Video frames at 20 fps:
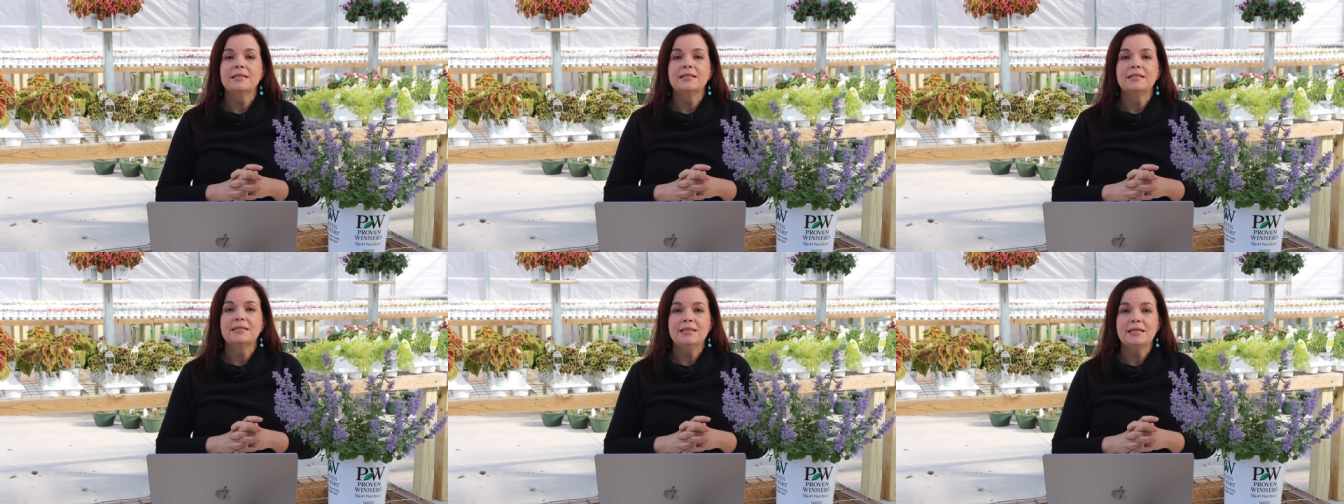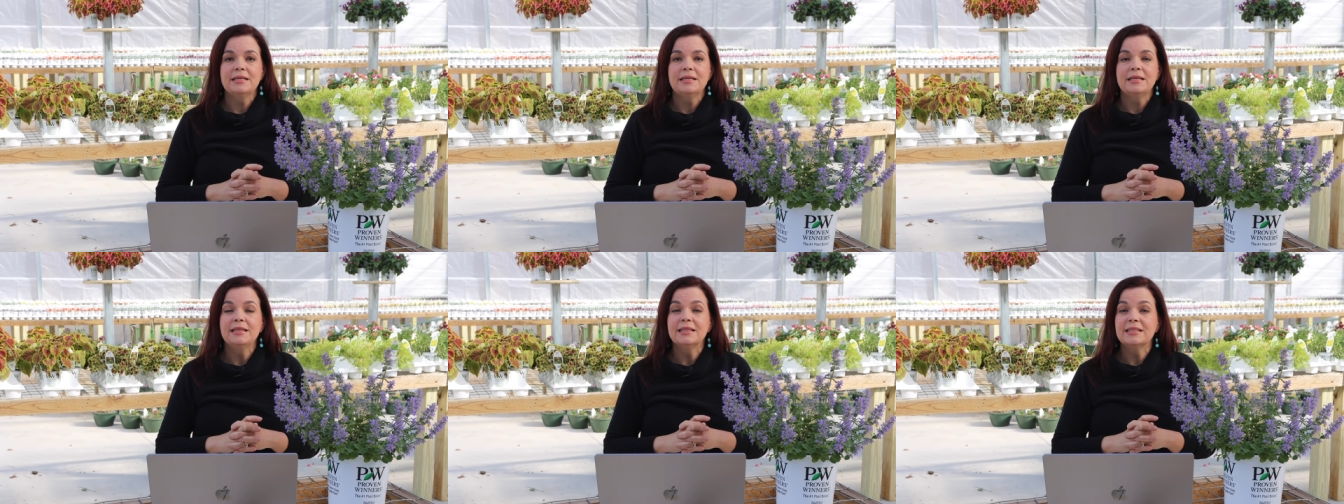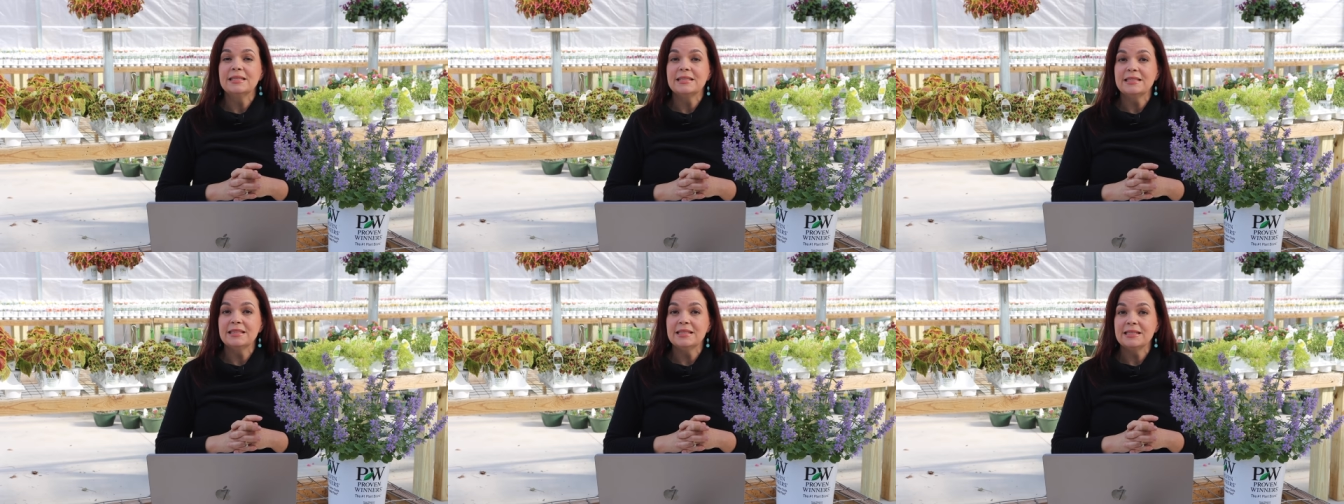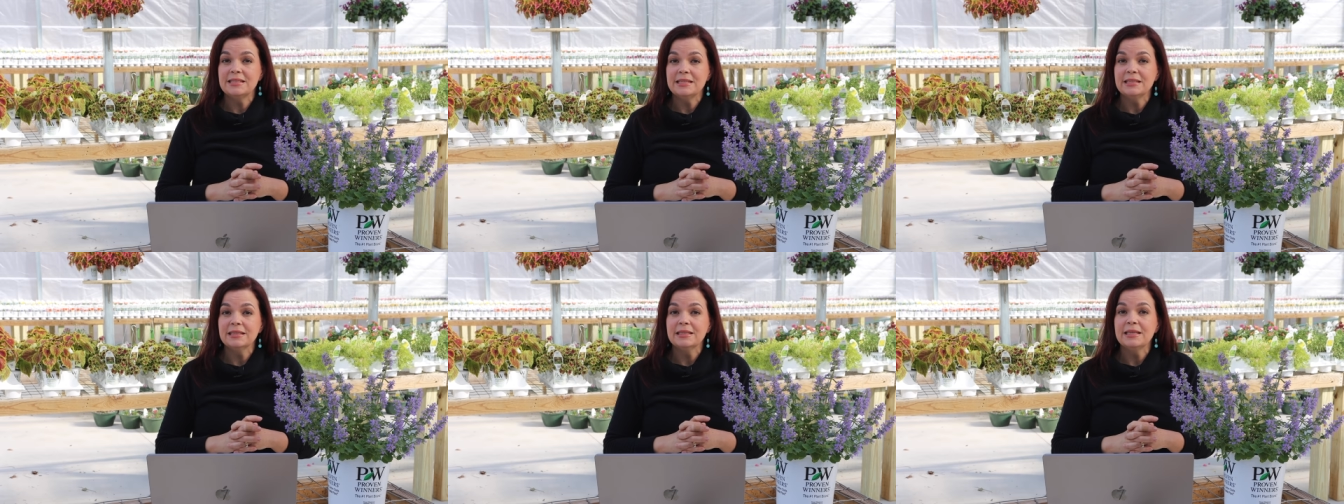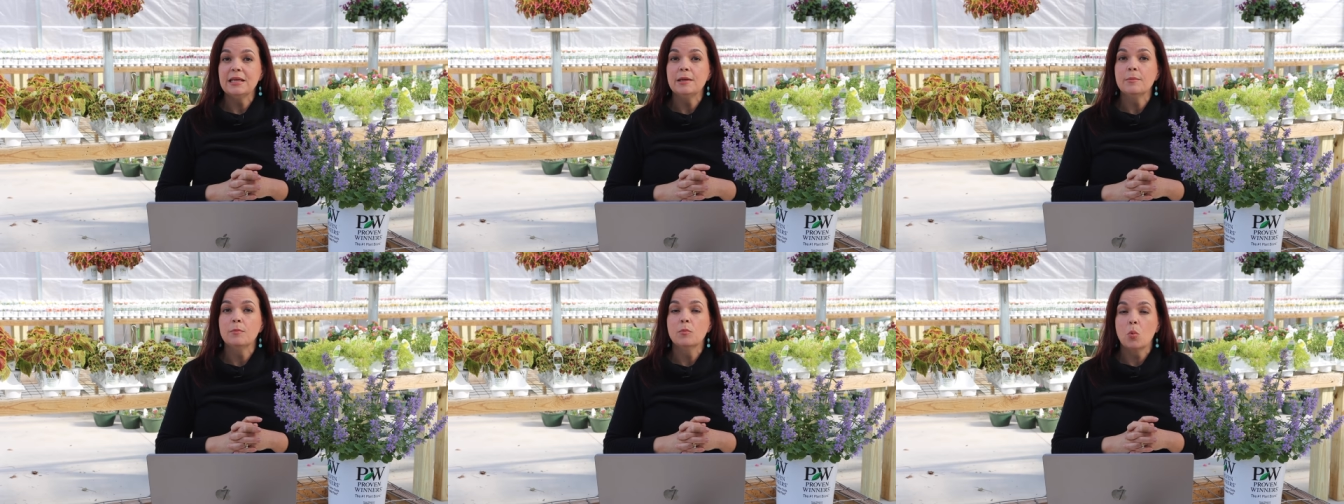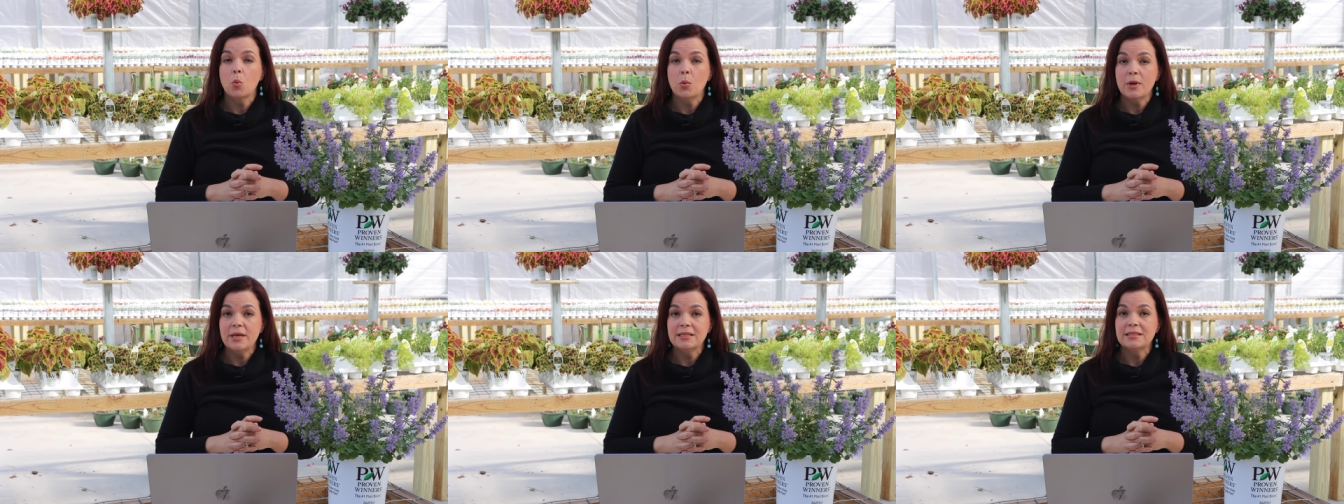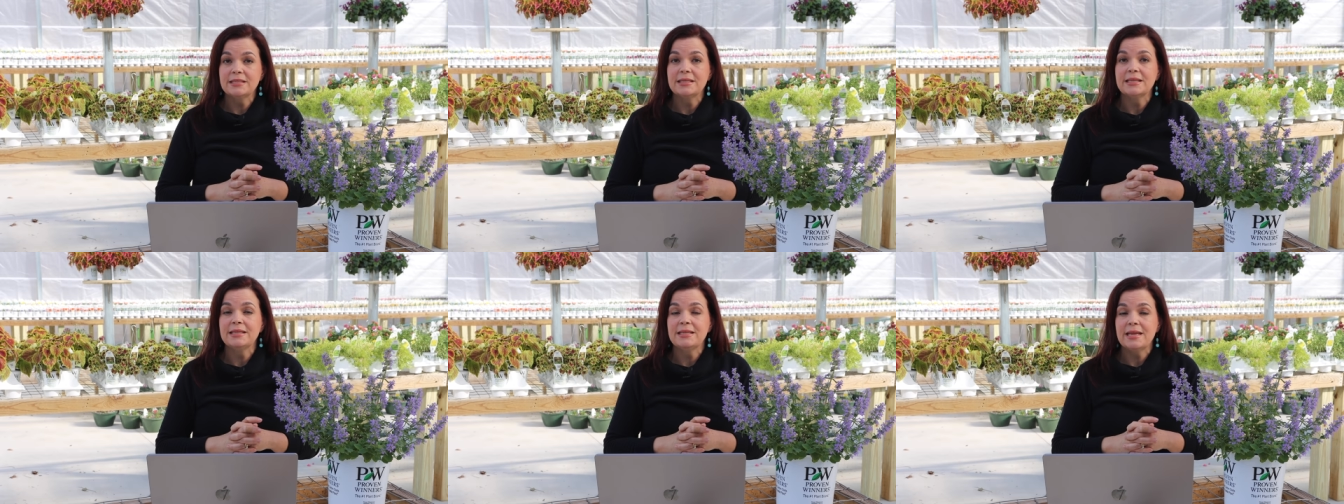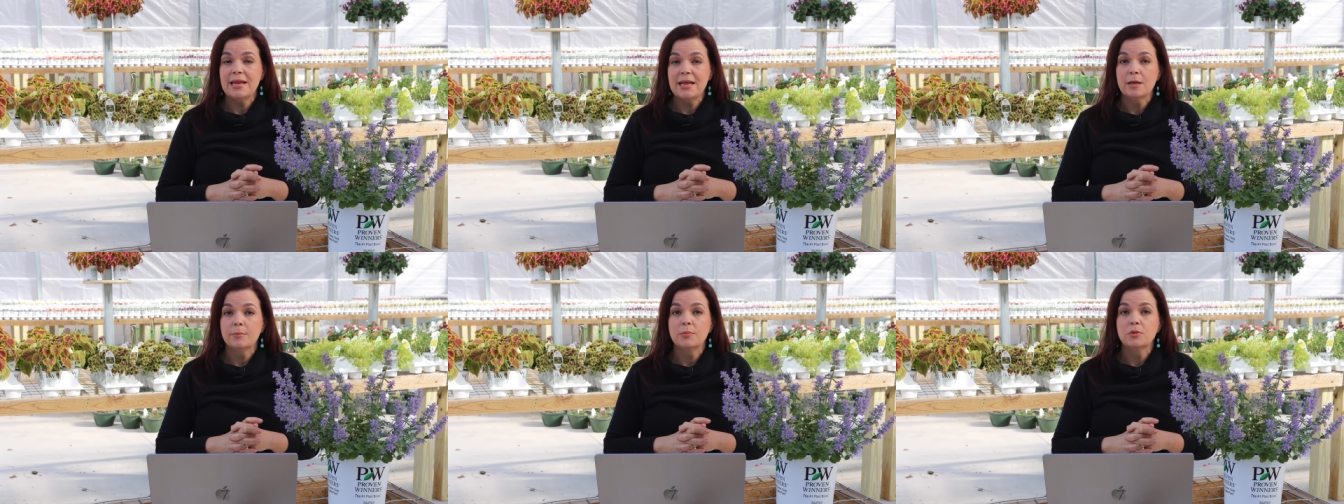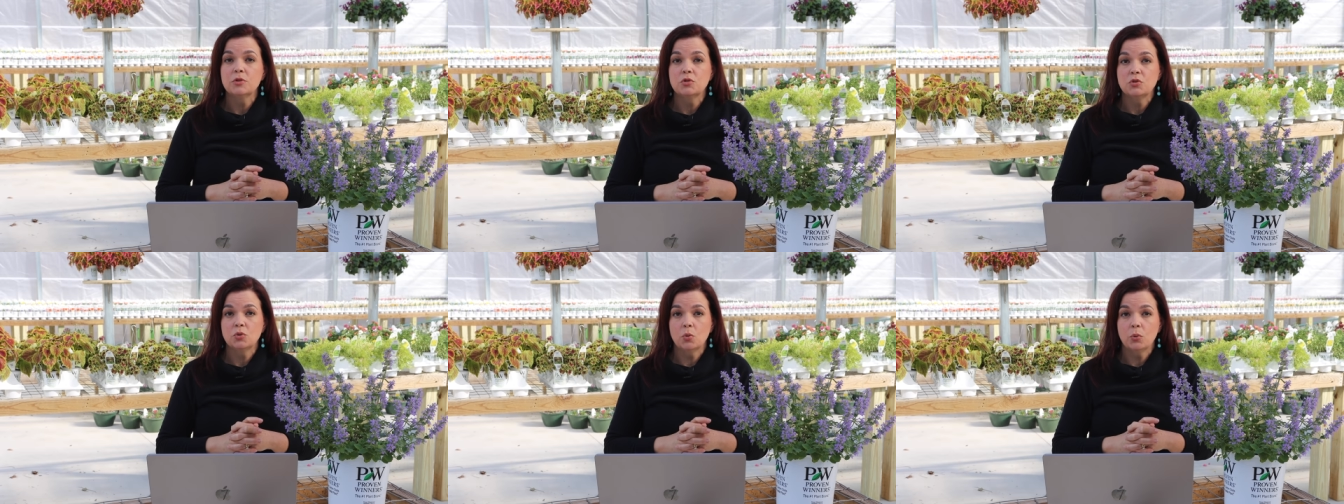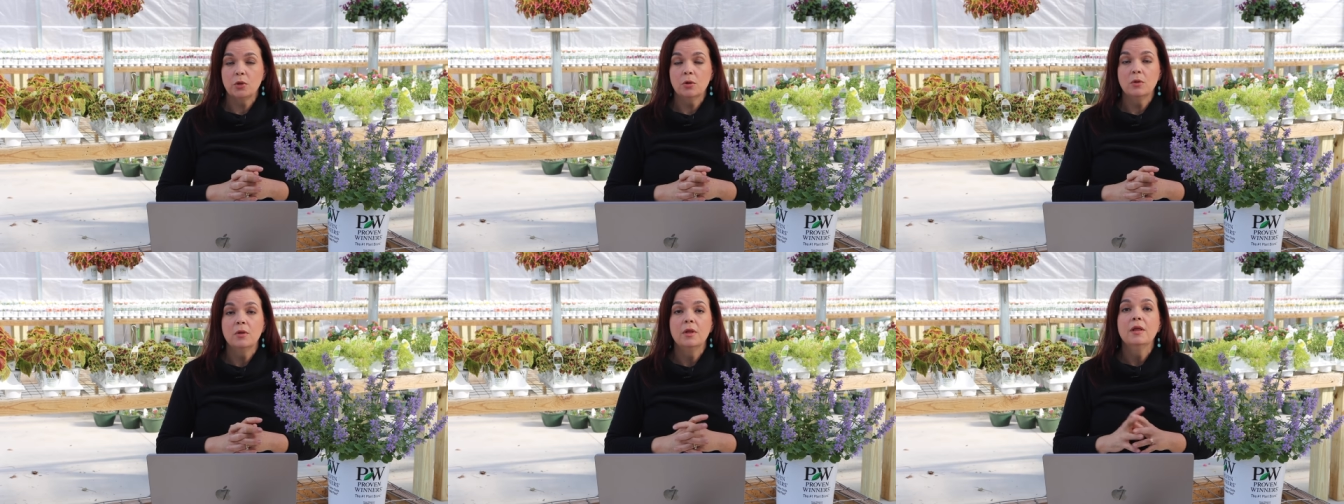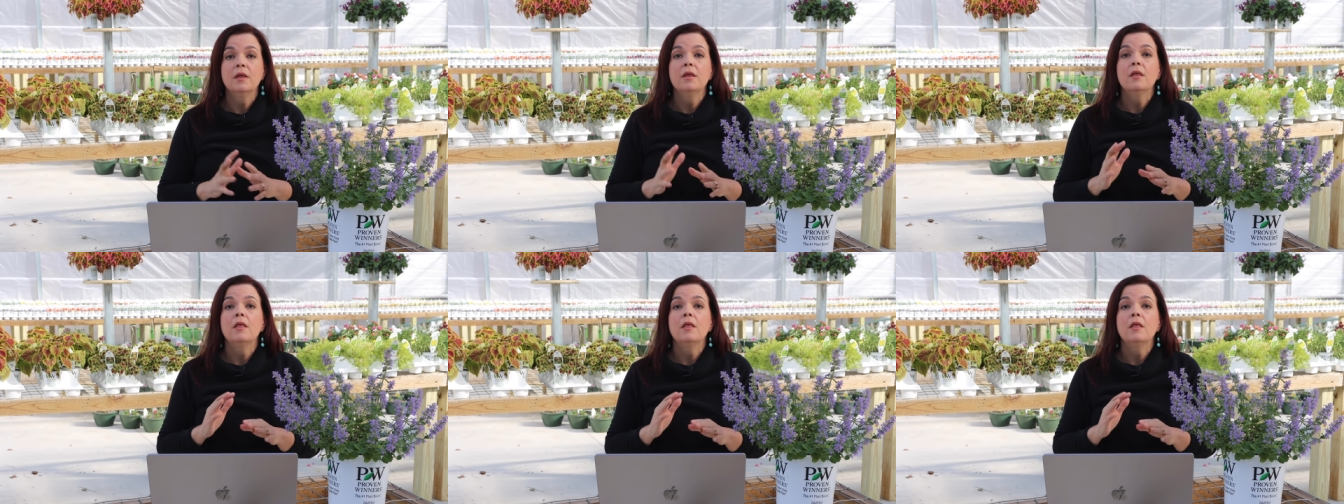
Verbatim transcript: to sit in consistently moist, damp soil.